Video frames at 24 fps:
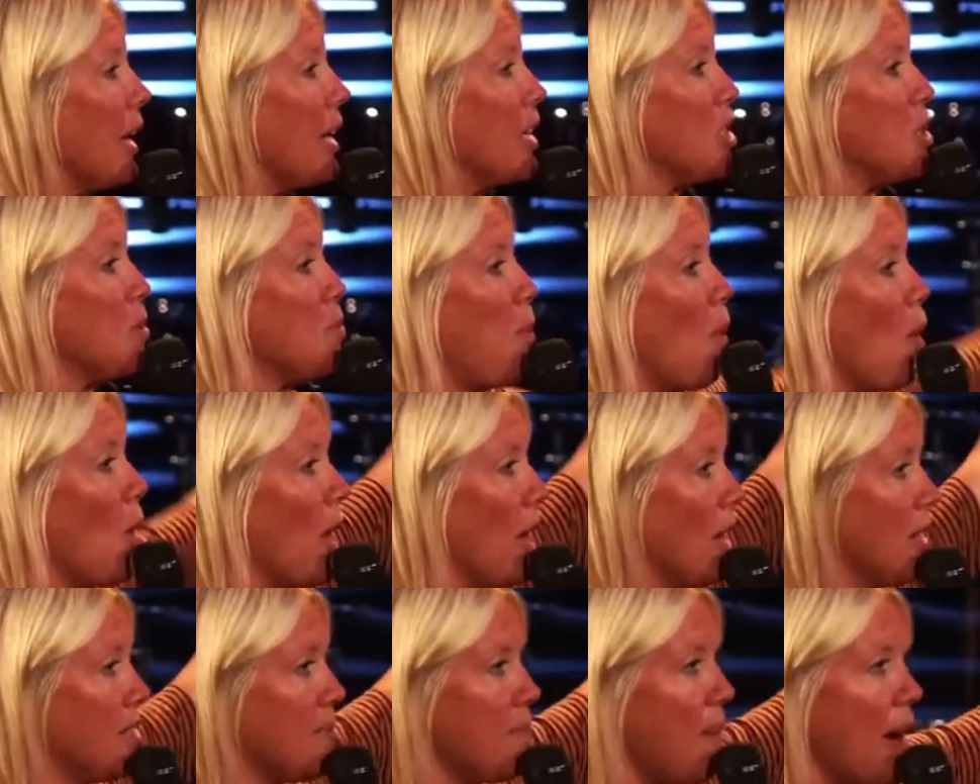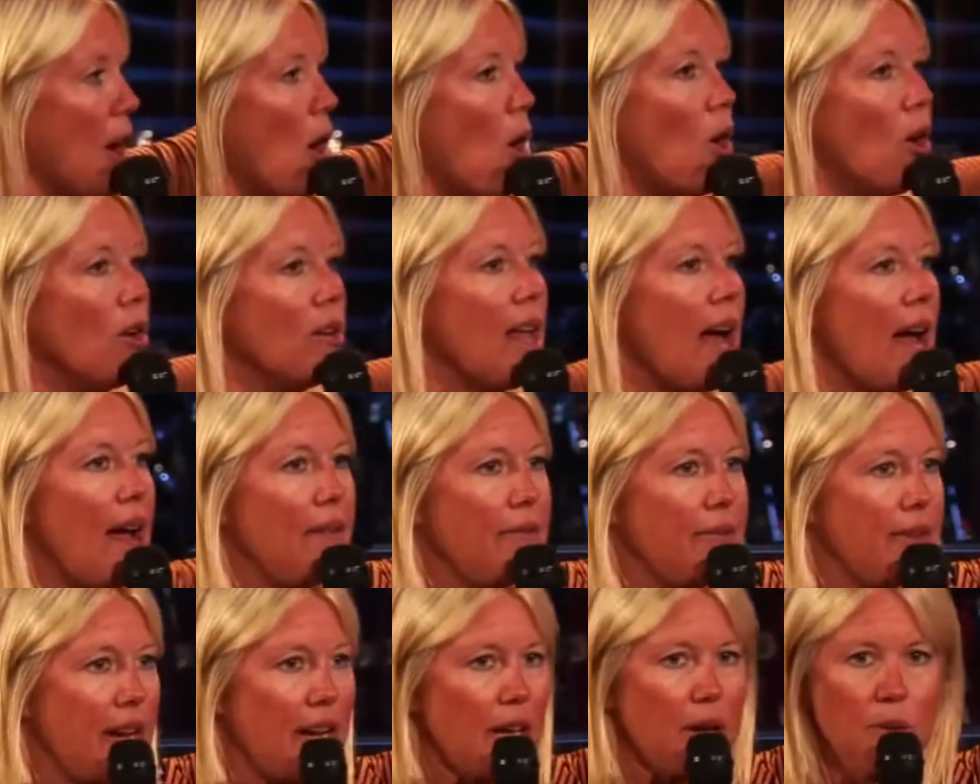have played sports my whole
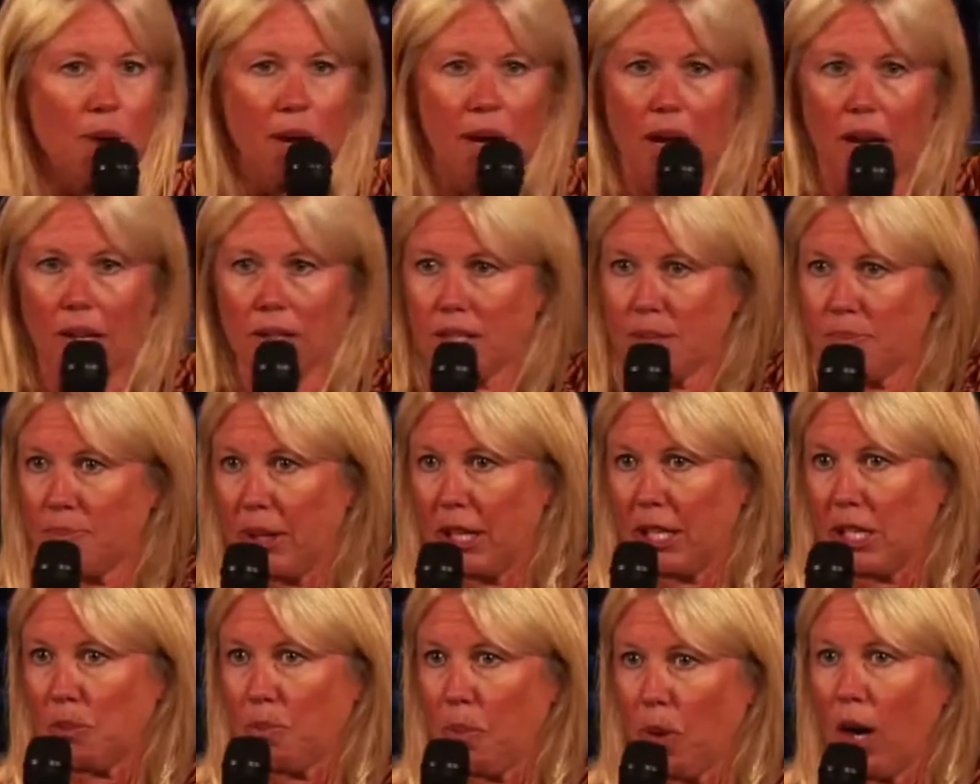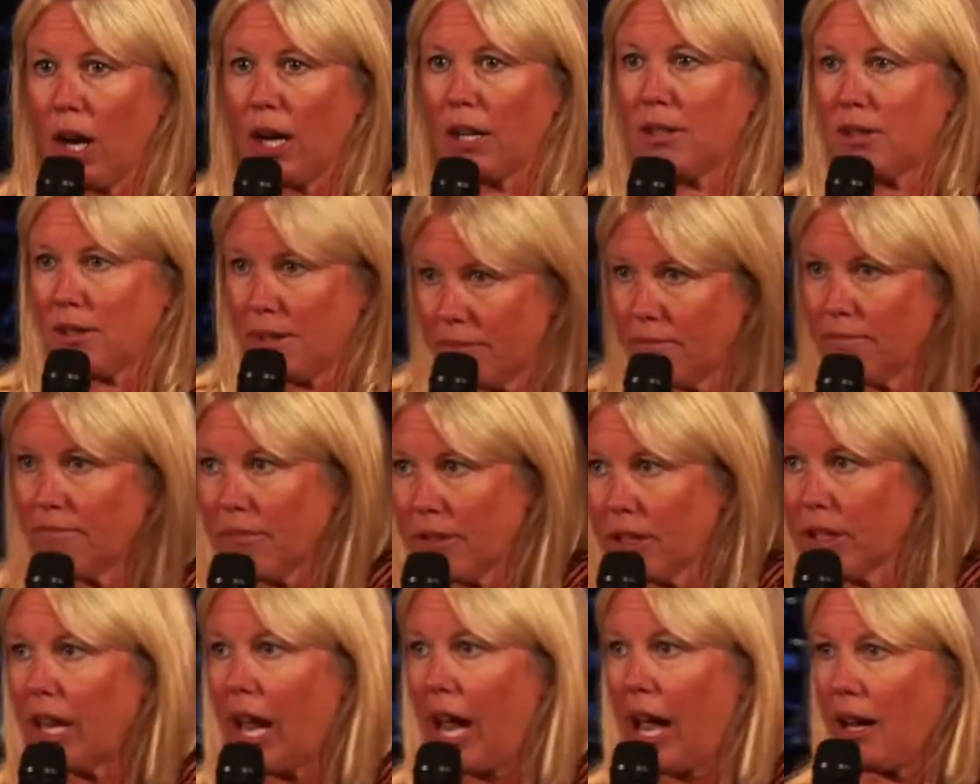life. Anyone else play sports?
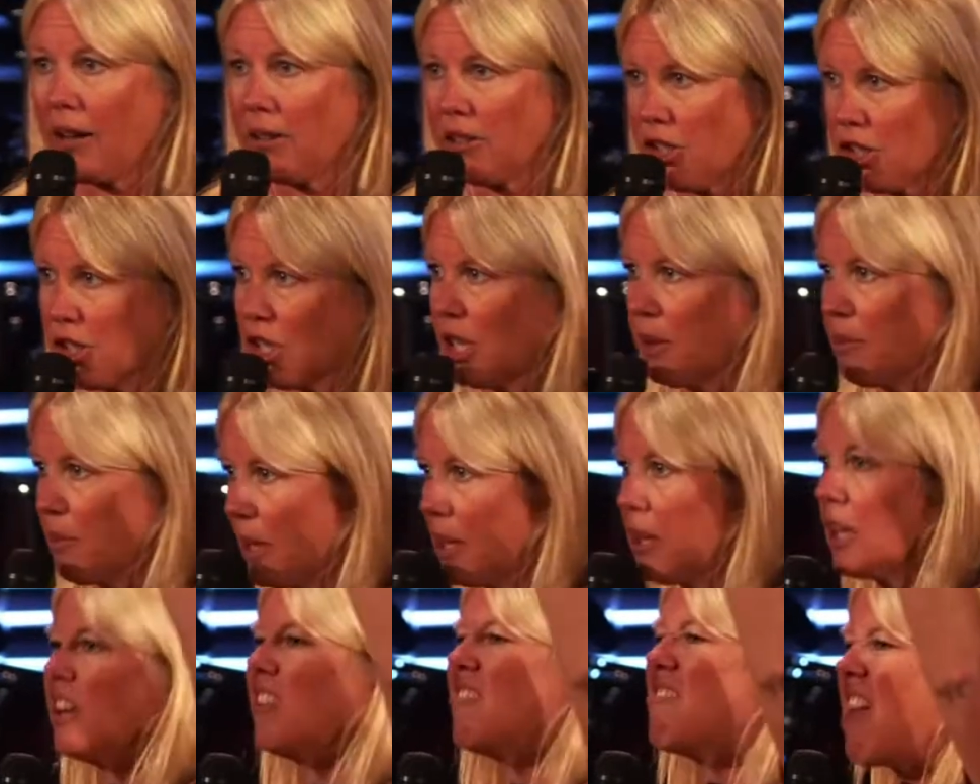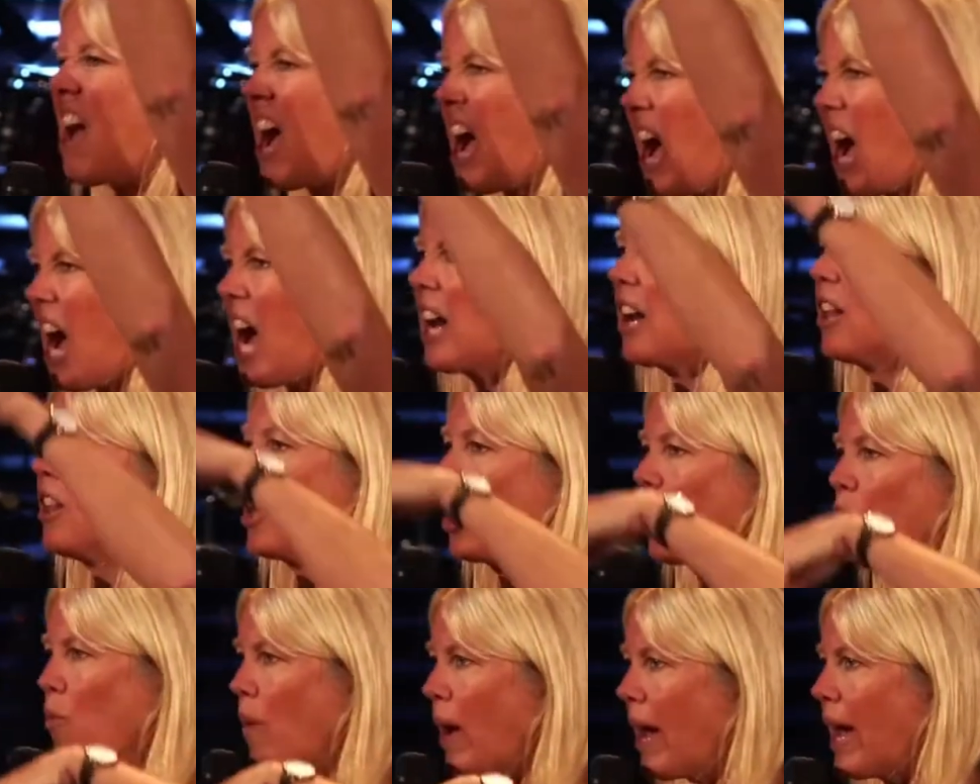Okay, just give me a little nod, a
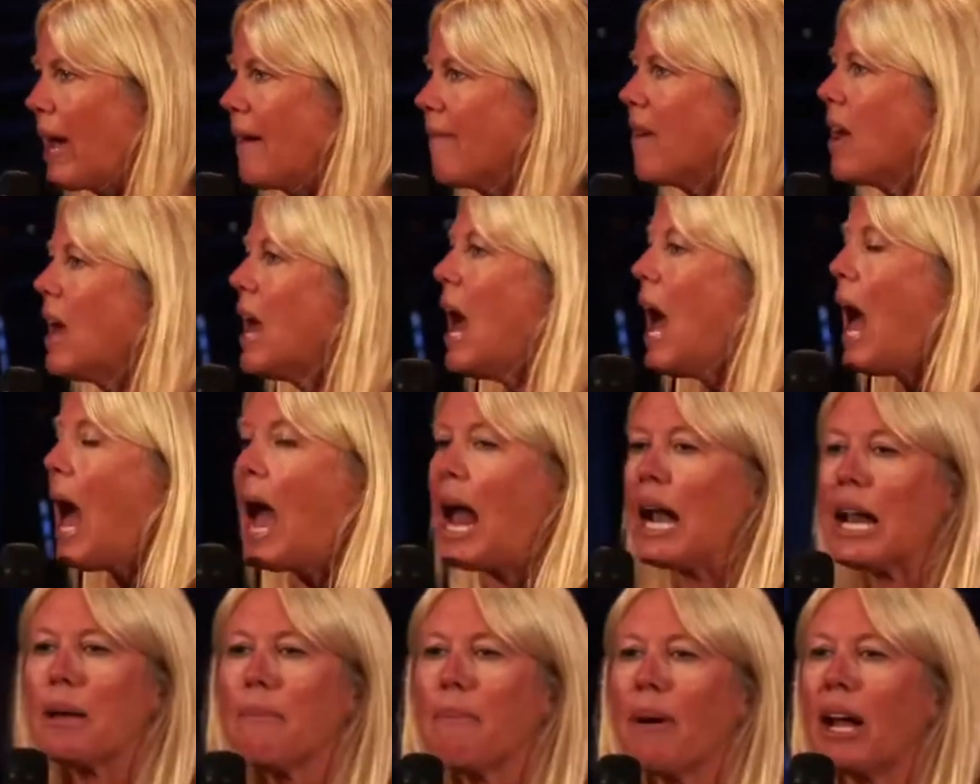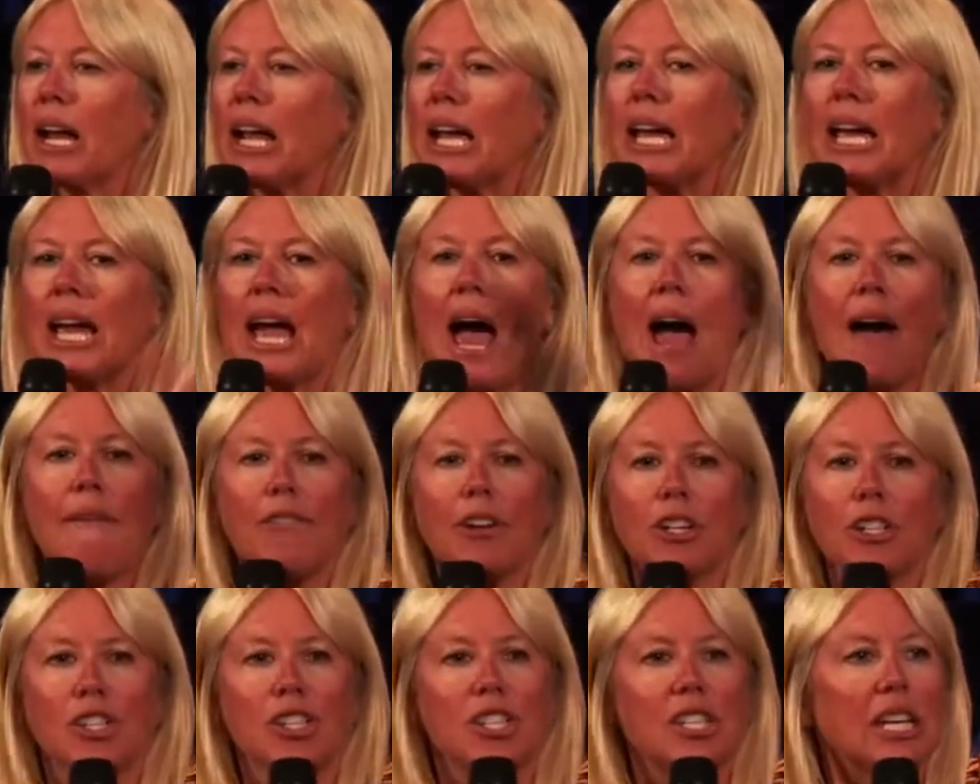little wave. Anybody
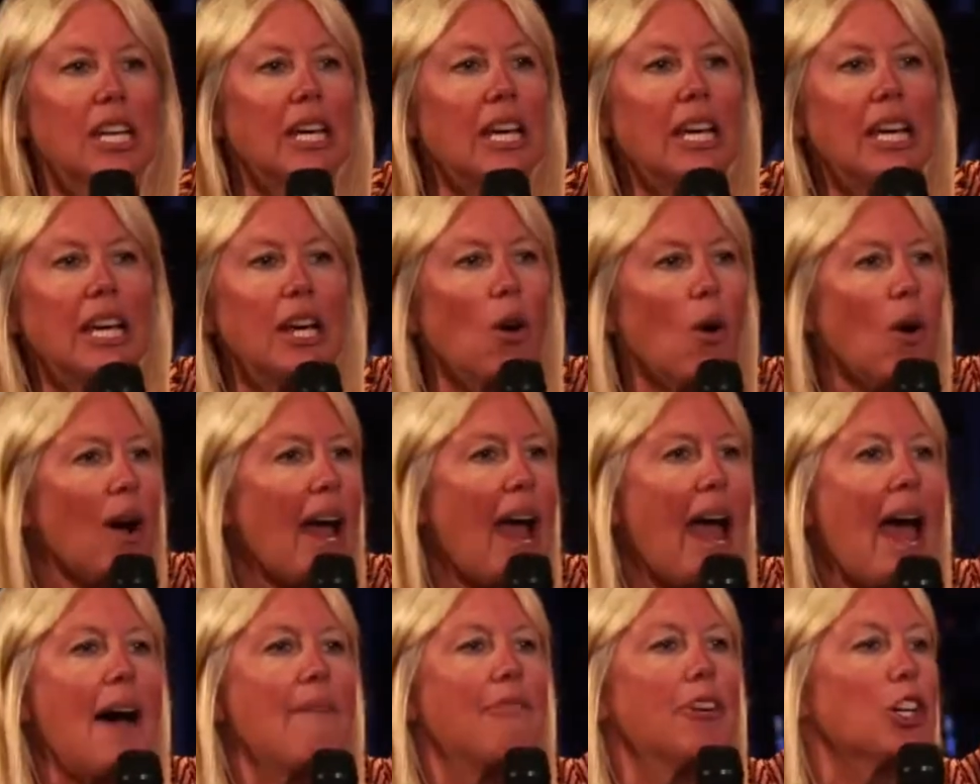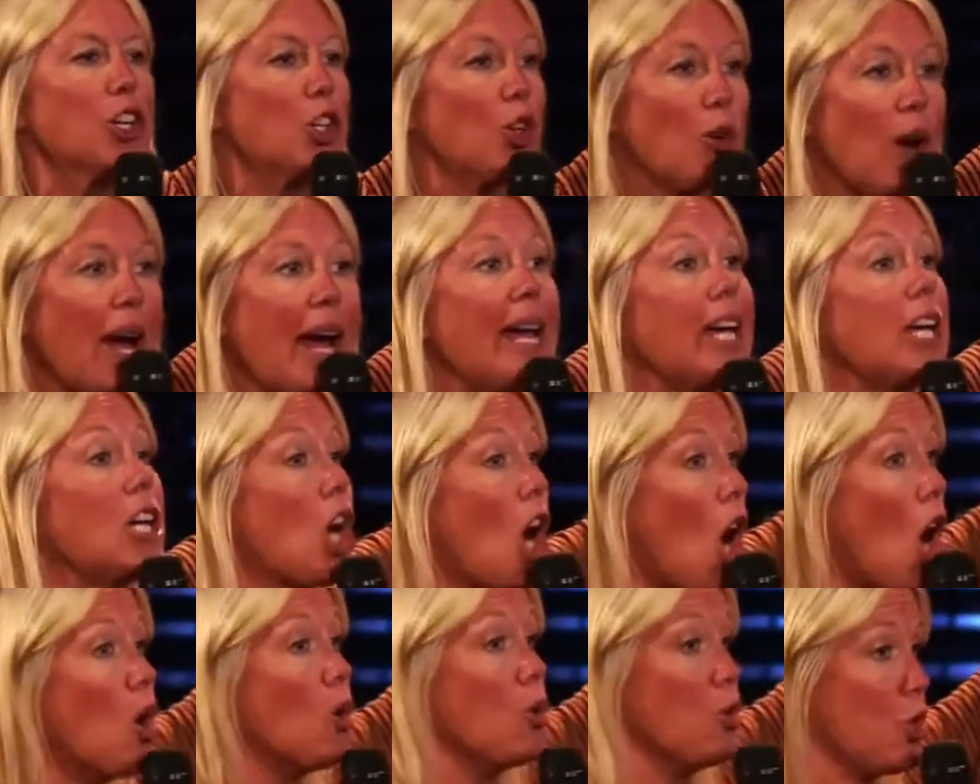ever see or have a
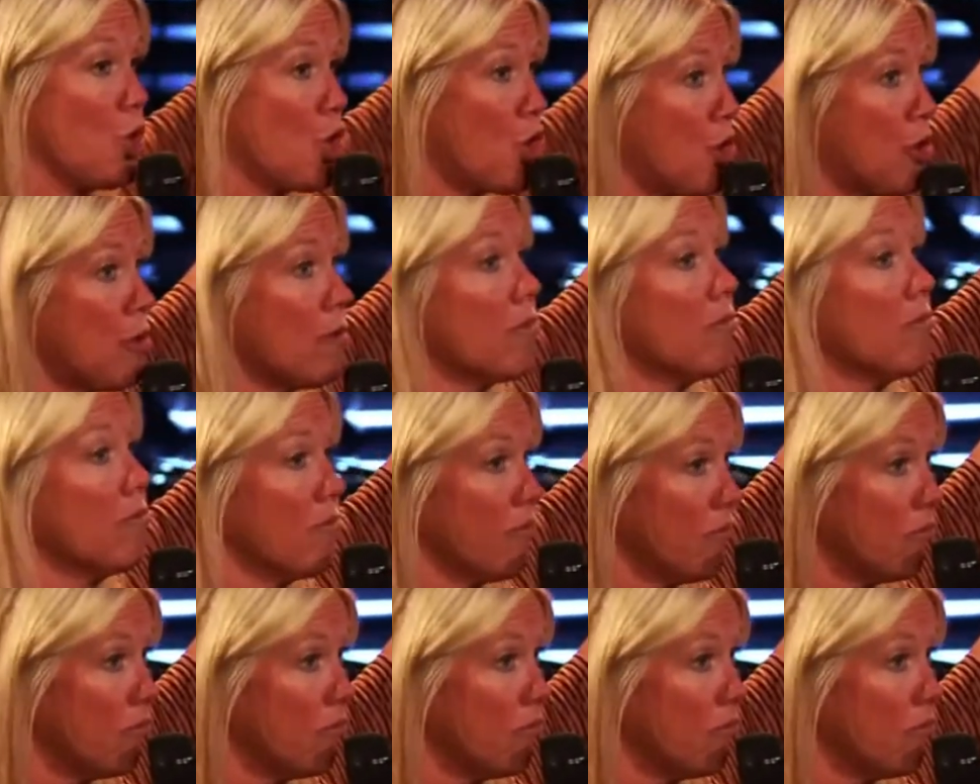great coach?